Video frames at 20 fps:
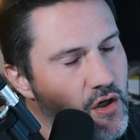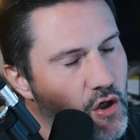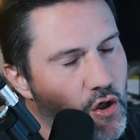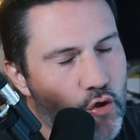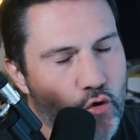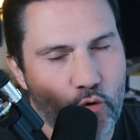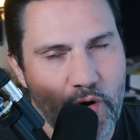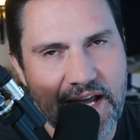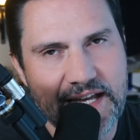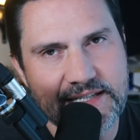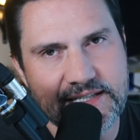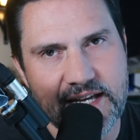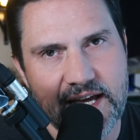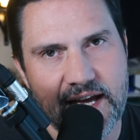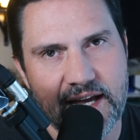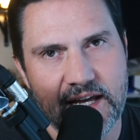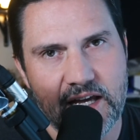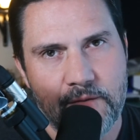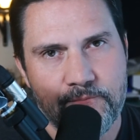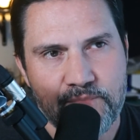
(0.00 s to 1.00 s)
Great
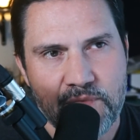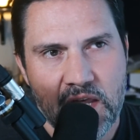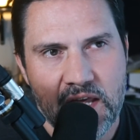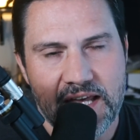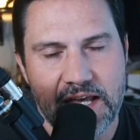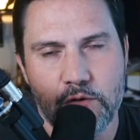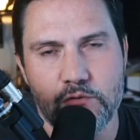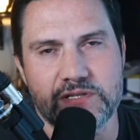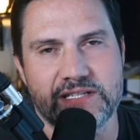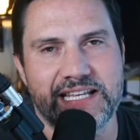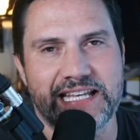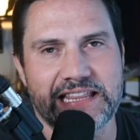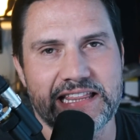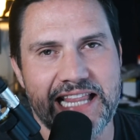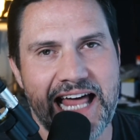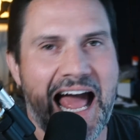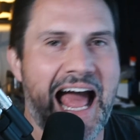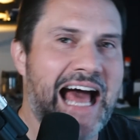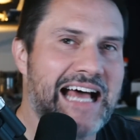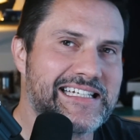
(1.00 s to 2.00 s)
deck. It was the
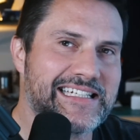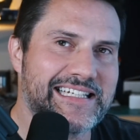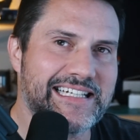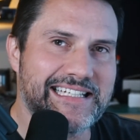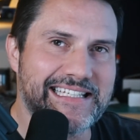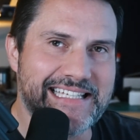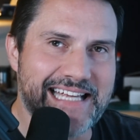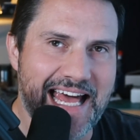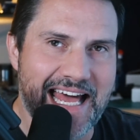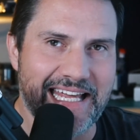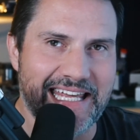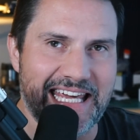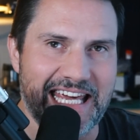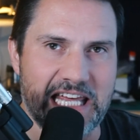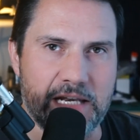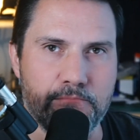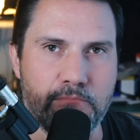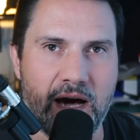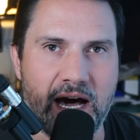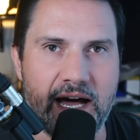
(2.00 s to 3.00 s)
last deck
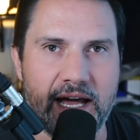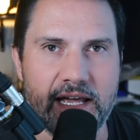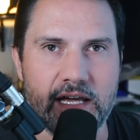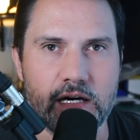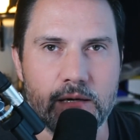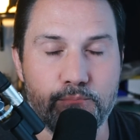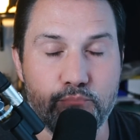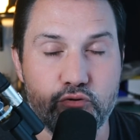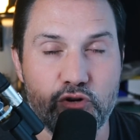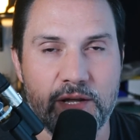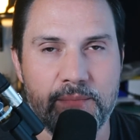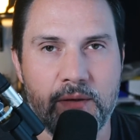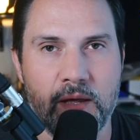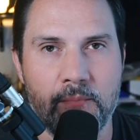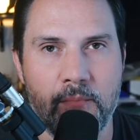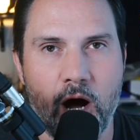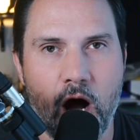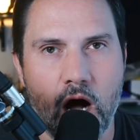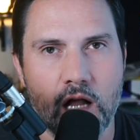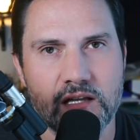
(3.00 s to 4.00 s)
in my
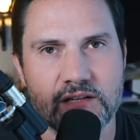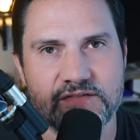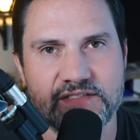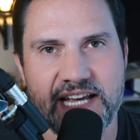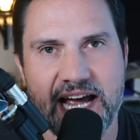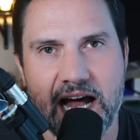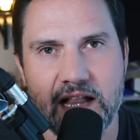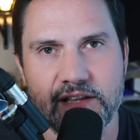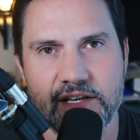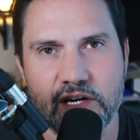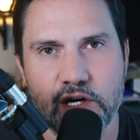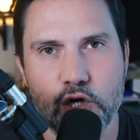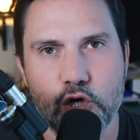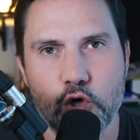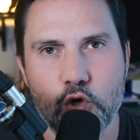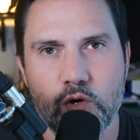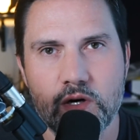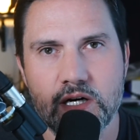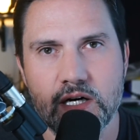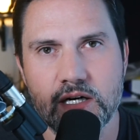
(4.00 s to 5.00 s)
premium Olive Tally
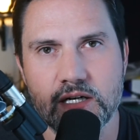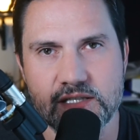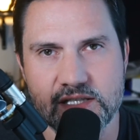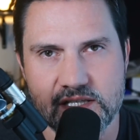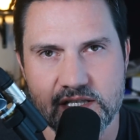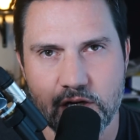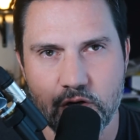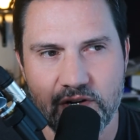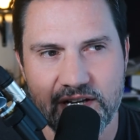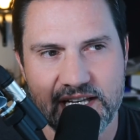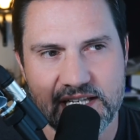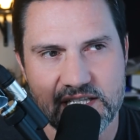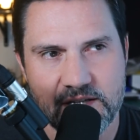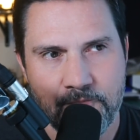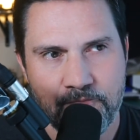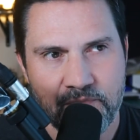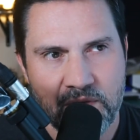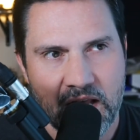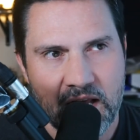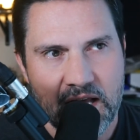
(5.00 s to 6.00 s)
Ho series.
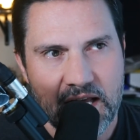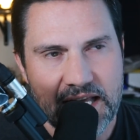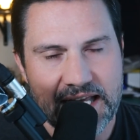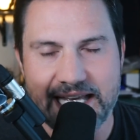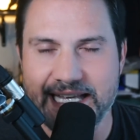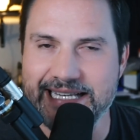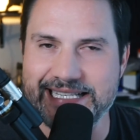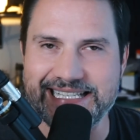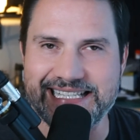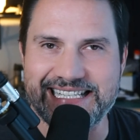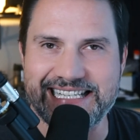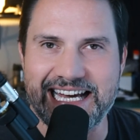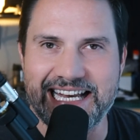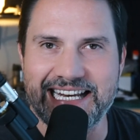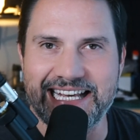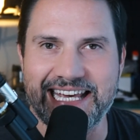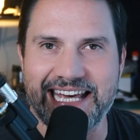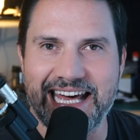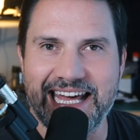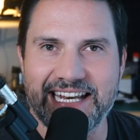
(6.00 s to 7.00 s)
It is
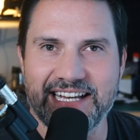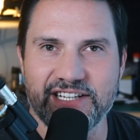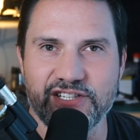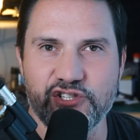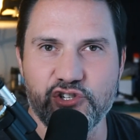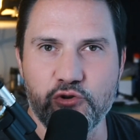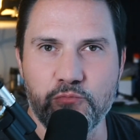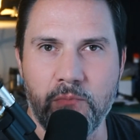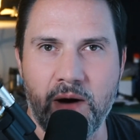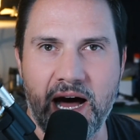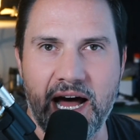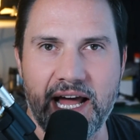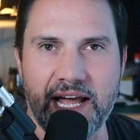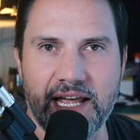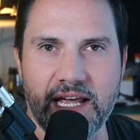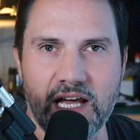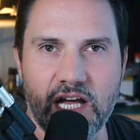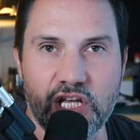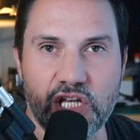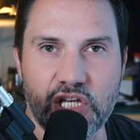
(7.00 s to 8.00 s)
dedicated to my
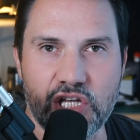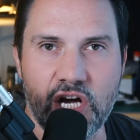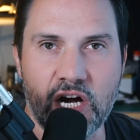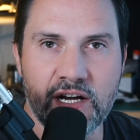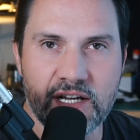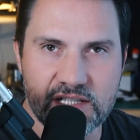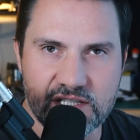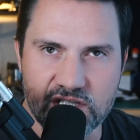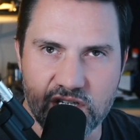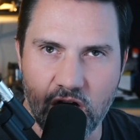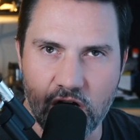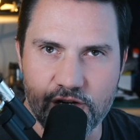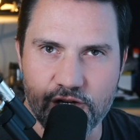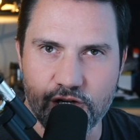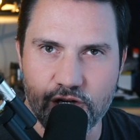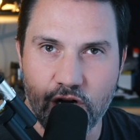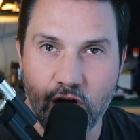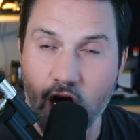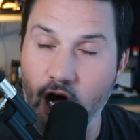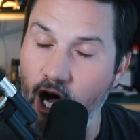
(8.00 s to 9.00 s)
youngest
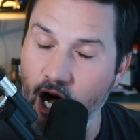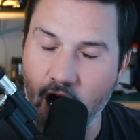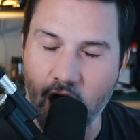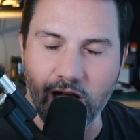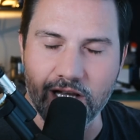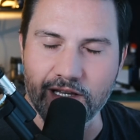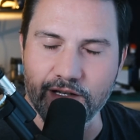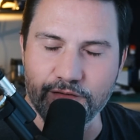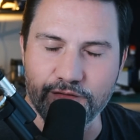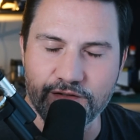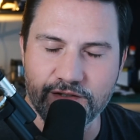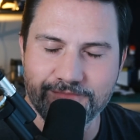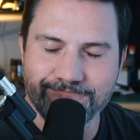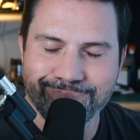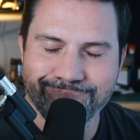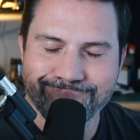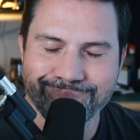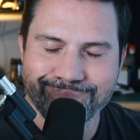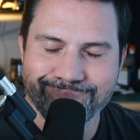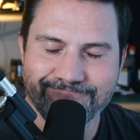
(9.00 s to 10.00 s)
daughter, Olive.
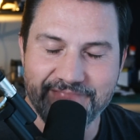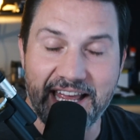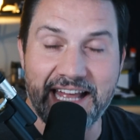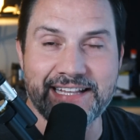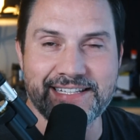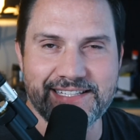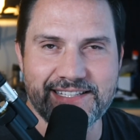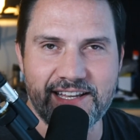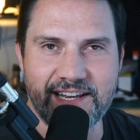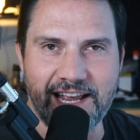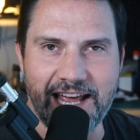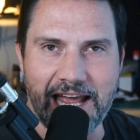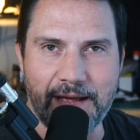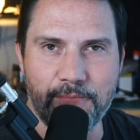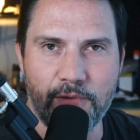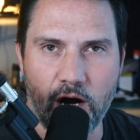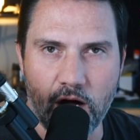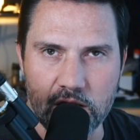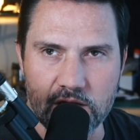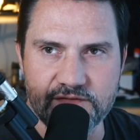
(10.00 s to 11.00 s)
Hence the
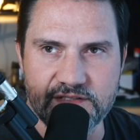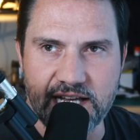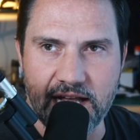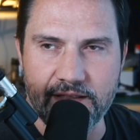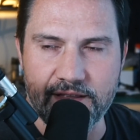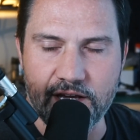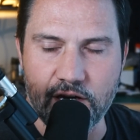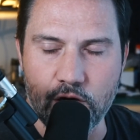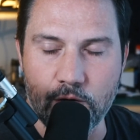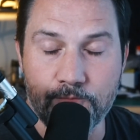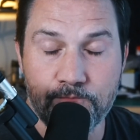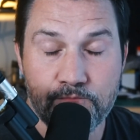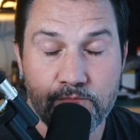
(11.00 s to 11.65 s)
name Olive Tally Ho.